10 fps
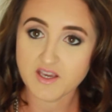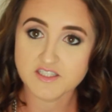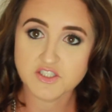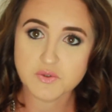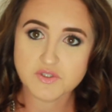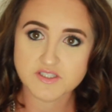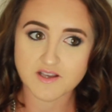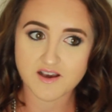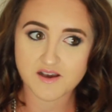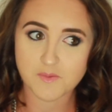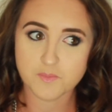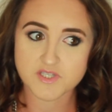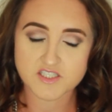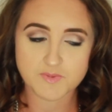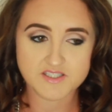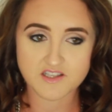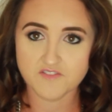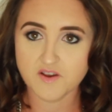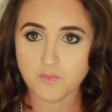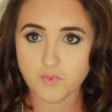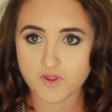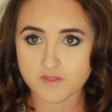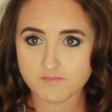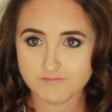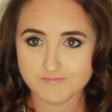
I do touch myself up with,